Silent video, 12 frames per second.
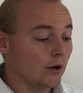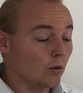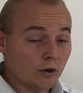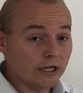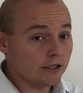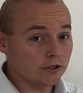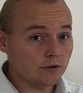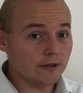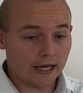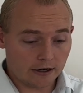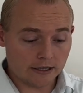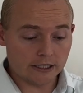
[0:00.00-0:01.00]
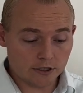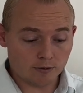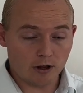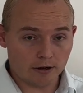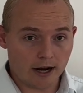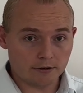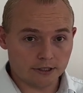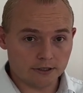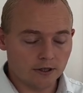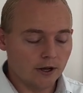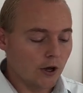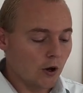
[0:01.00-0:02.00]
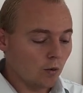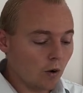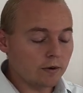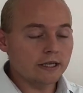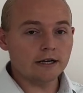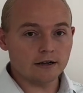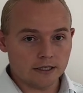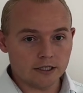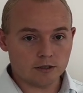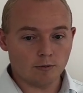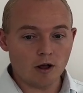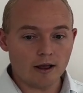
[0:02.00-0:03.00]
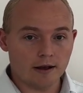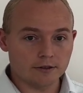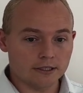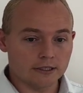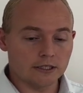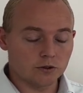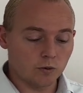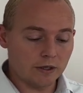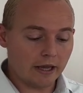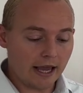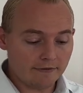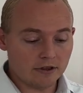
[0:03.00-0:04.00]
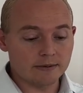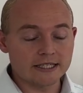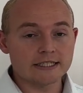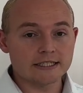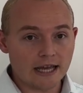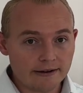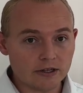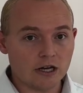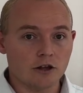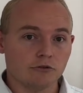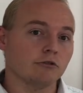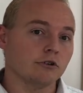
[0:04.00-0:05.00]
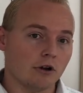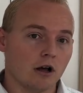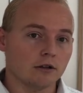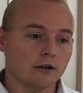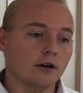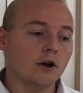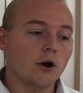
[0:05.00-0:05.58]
We didn't do that on these smaller houses. What we did on these small houses is we gave them a $700